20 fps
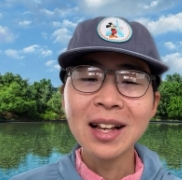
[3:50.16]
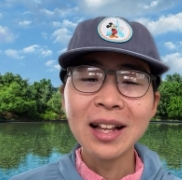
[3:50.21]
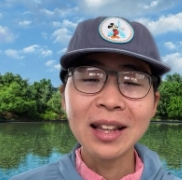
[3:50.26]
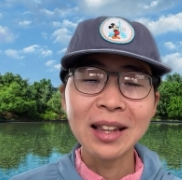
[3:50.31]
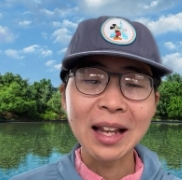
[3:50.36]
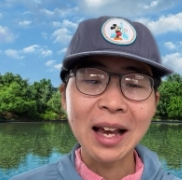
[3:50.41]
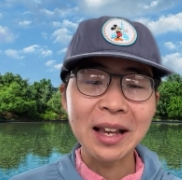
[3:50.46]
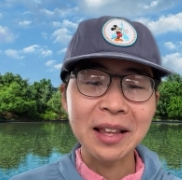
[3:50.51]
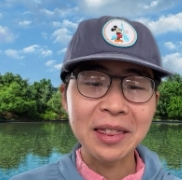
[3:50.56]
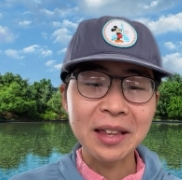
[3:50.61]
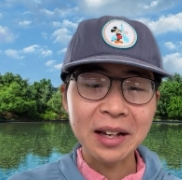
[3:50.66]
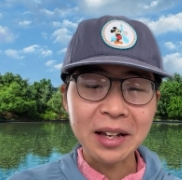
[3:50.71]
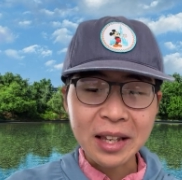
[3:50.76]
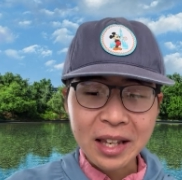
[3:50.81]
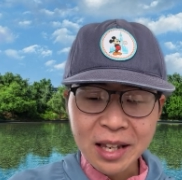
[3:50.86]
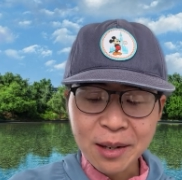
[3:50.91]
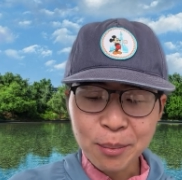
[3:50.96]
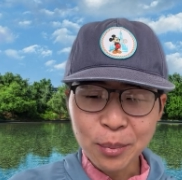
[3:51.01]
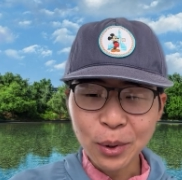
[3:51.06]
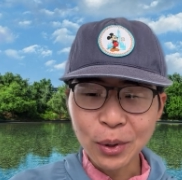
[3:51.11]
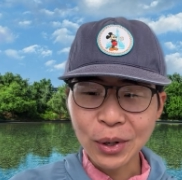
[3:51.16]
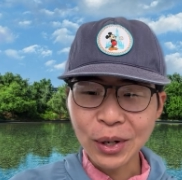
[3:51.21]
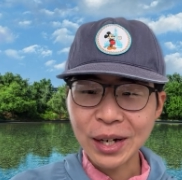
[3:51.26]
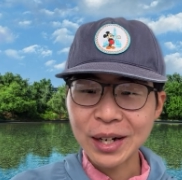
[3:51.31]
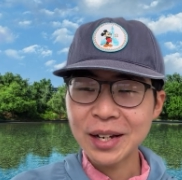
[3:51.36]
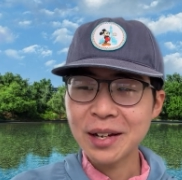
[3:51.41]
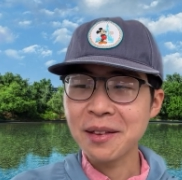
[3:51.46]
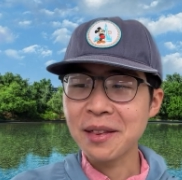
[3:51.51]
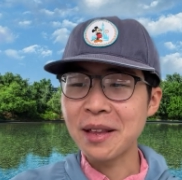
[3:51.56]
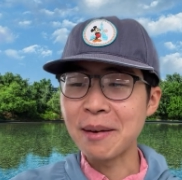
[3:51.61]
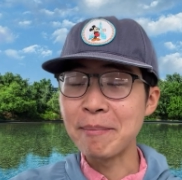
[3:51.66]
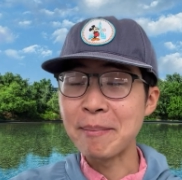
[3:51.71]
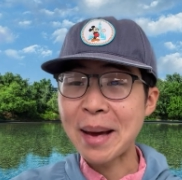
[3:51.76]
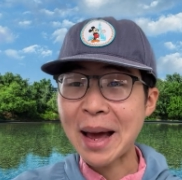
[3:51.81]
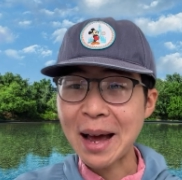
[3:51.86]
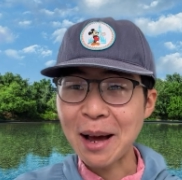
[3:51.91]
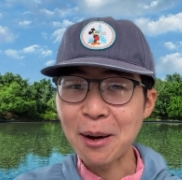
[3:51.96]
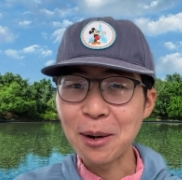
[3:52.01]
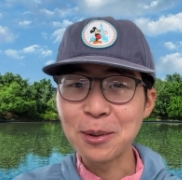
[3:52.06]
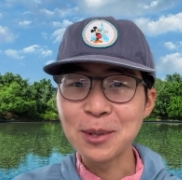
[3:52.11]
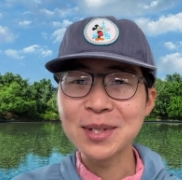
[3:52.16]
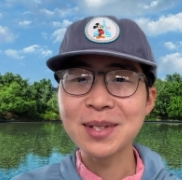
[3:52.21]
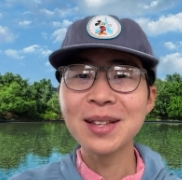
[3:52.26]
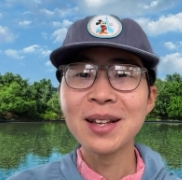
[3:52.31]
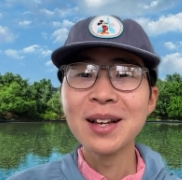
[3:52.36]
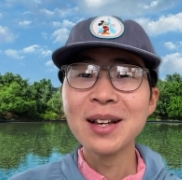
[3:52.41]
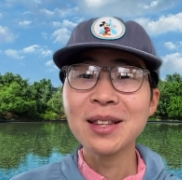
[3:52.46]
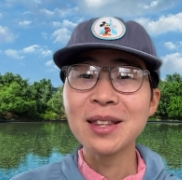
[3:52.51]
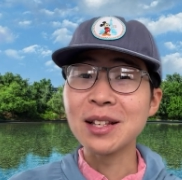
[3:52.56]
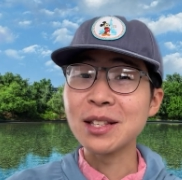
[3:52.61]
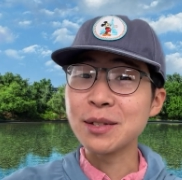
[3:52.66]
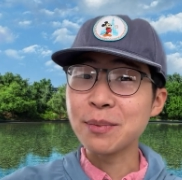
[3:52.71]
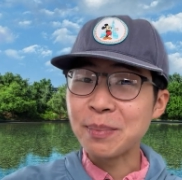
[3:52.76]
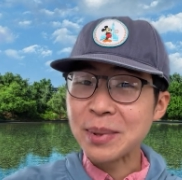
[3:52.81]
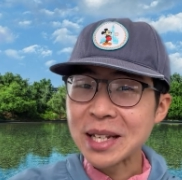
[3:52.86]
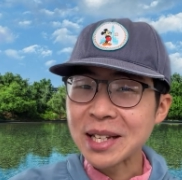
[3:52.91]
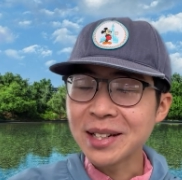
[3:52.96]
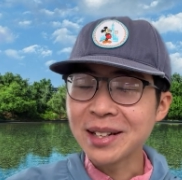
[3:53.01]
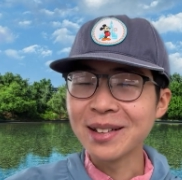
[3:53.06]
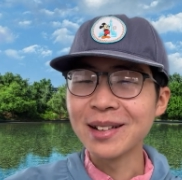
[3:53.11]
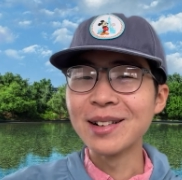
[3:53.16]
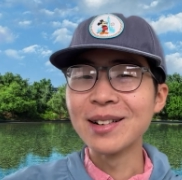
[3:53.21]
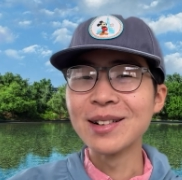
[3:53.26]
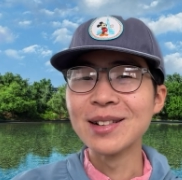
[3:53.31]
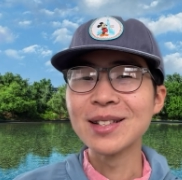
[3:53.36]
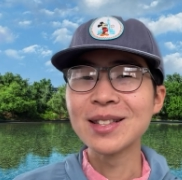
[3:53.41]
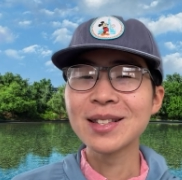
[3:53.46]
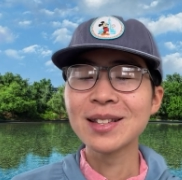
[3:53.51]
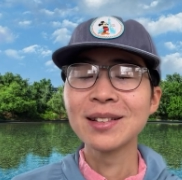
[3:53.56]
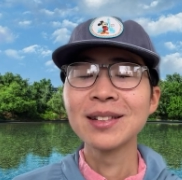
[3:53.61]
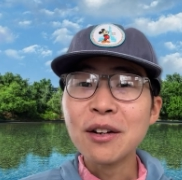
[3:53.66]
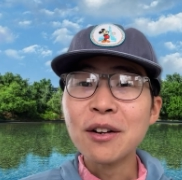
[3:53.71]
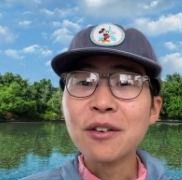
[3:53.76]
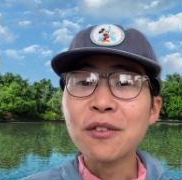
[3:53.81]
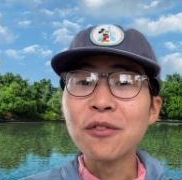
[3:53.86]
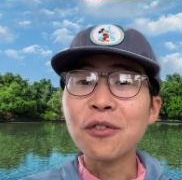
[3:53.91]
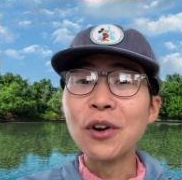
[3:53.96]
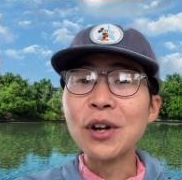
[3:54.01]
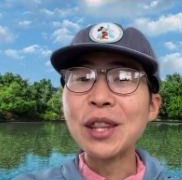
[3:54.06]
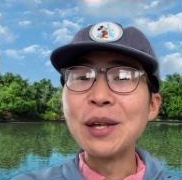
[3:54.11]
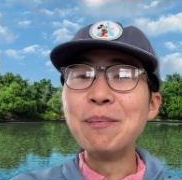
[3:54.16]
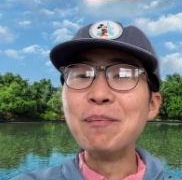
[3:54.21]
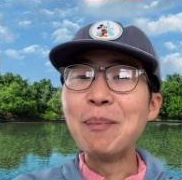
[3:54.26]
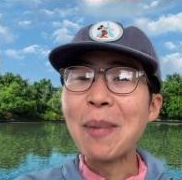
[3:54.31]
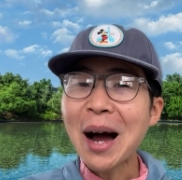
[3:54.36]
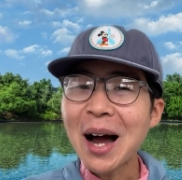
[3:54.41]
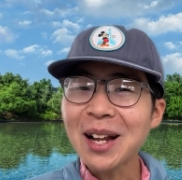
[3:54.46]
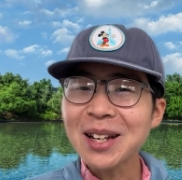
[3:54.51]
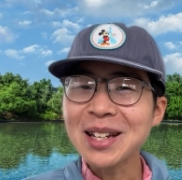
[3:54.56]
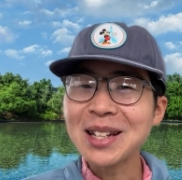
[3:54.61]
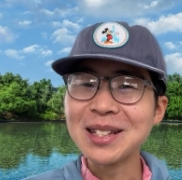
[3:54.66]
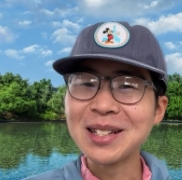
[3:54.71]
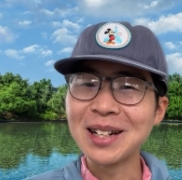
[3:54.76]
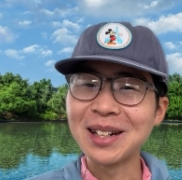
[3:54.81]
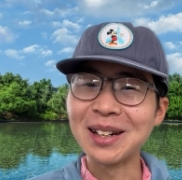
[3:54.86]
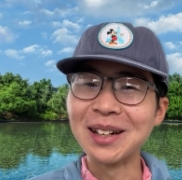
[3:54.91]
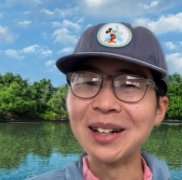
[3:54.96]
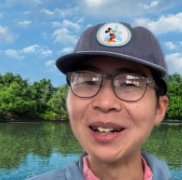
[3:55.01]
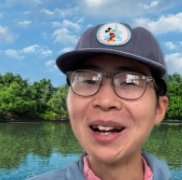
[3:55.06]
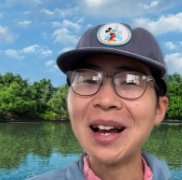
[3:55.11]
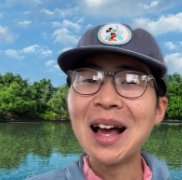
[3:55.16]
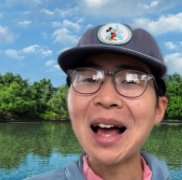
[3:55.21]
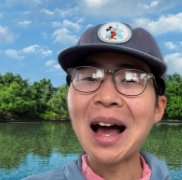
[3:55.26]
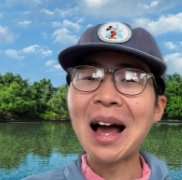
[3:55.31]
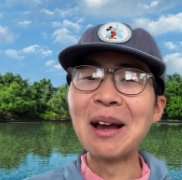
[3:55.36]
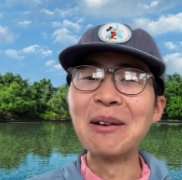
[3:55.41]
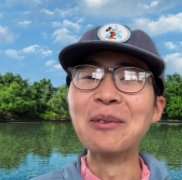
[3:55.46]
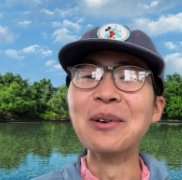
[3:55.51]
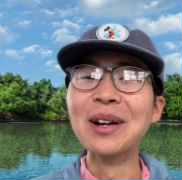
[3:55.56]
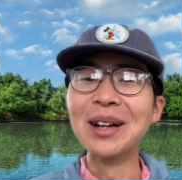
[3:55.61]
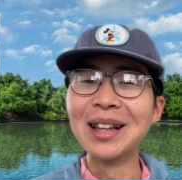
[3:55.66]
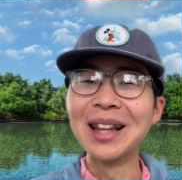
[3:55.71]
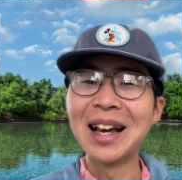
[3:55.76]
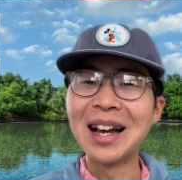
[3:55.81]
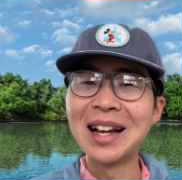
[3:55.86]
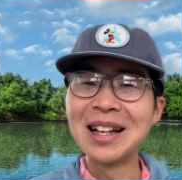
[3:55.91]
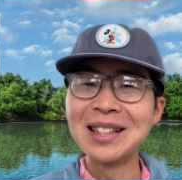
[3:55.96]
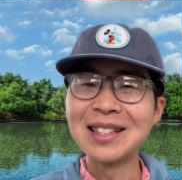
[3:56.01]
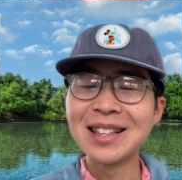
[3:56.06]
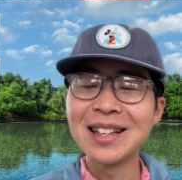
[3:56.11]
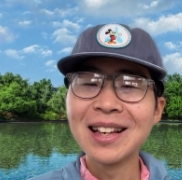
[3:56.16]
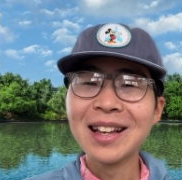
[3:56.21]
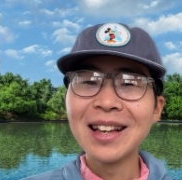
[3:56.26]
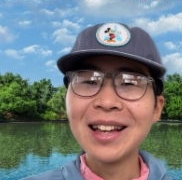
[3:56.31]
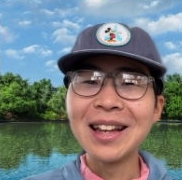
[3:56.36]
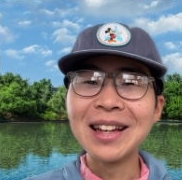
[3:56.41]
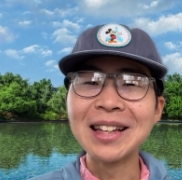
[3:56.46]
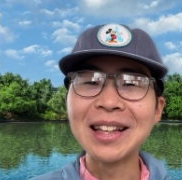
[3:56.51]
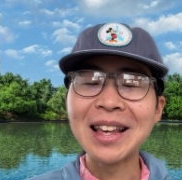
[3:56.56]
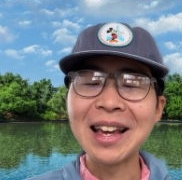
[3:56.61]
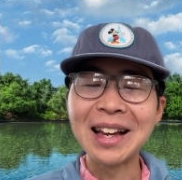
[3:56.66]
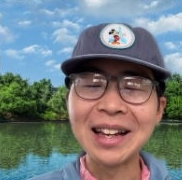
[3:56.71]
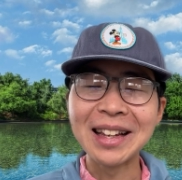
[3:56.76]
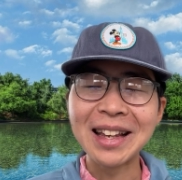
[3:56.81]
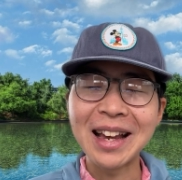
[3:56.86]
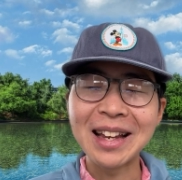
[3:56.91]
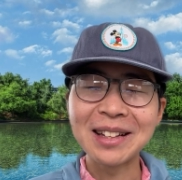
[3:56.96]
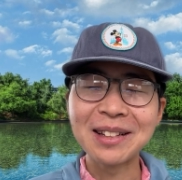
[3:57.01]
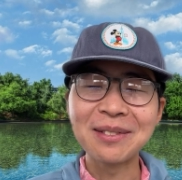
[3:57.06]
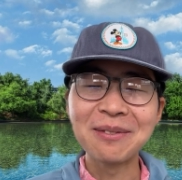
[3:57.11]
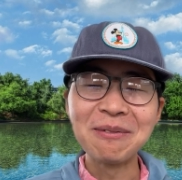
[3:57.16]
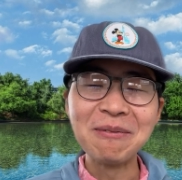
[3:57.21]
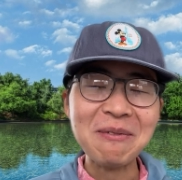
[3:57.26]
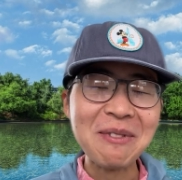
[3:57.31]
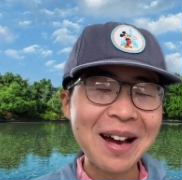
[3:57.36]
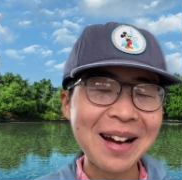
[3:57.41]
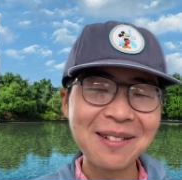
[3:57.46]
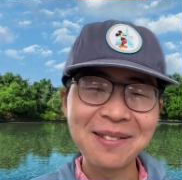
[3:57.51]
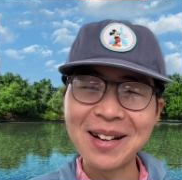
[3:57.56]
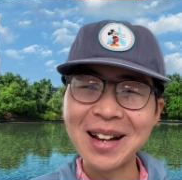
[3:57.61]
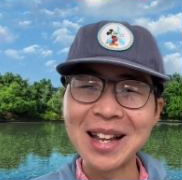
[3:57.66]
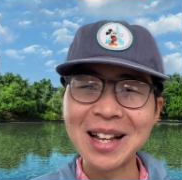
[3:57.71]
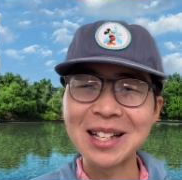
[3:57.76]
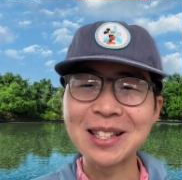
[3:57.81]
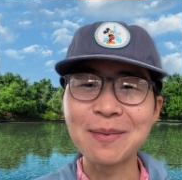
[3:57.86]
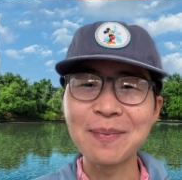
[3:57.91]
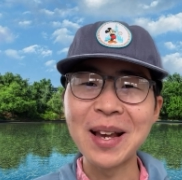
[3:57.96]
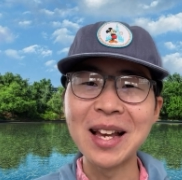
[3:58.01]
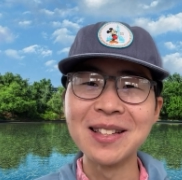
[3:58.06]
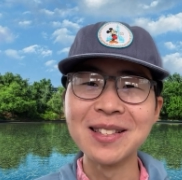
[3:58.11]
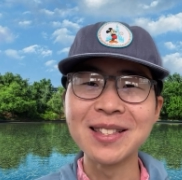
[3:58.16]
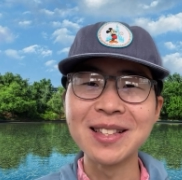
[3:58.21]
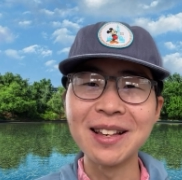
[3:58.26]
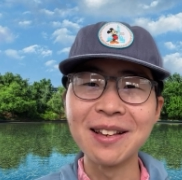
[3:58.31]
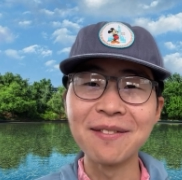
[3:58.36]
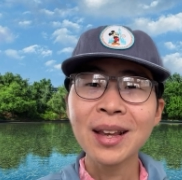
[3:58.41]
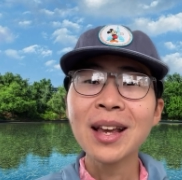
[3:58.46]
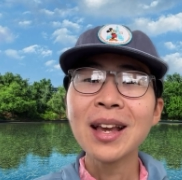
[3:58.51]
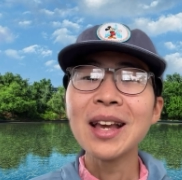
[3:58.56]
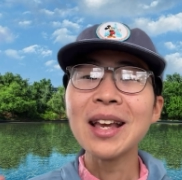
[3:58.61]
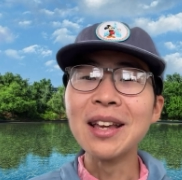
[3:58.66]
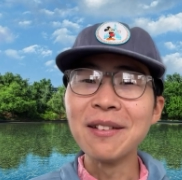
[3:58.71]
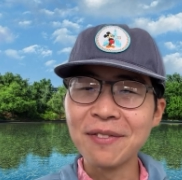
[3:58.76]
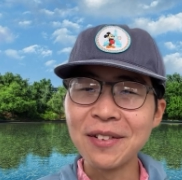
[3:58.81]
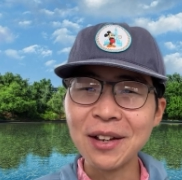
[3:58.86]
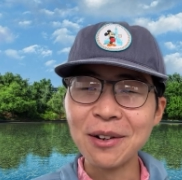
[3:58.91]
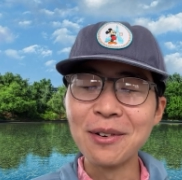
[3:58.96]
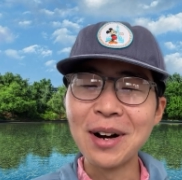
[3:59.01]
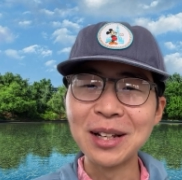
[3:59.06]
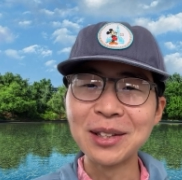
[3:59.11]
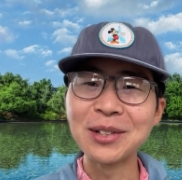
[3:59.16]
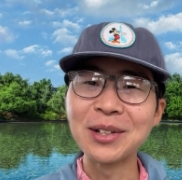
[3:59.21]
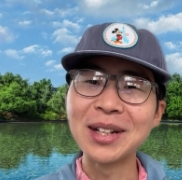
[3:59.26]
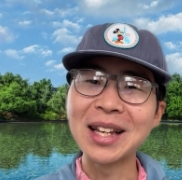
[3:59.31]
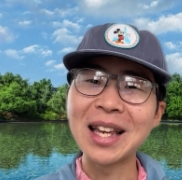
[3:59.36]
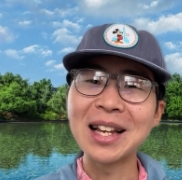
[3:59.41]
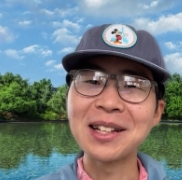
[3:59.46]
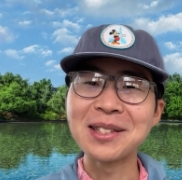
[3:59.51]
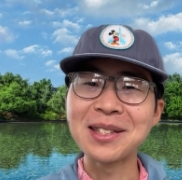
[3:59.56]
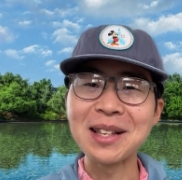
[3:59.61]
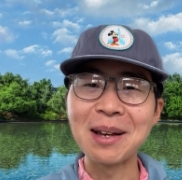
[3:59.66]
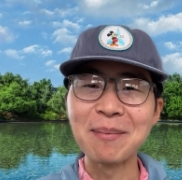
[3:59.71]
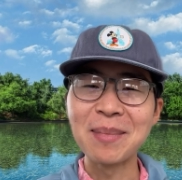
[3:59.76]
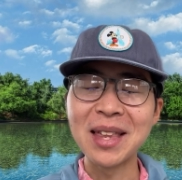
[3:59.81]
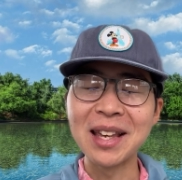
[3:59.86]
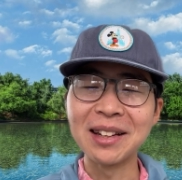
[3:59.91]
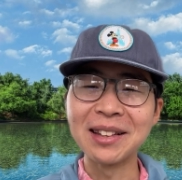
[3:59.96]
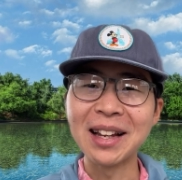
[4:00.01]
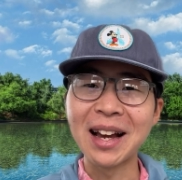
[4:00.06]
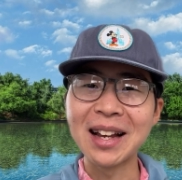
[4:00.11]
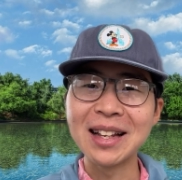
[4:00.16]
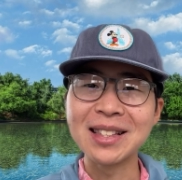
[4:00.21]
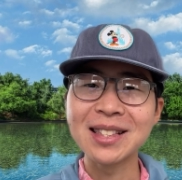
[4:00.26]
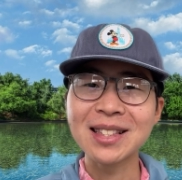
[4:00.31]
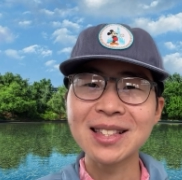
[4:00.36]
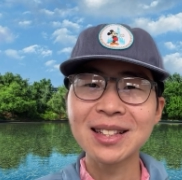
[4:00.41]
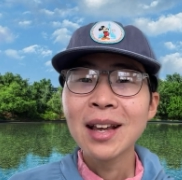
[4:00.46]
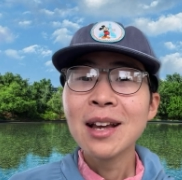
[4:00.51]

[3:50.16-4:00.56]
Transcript: like the keyboard, the mouse, the speakers. For the monitor, I realize it can get very expensive if you want to get something nice.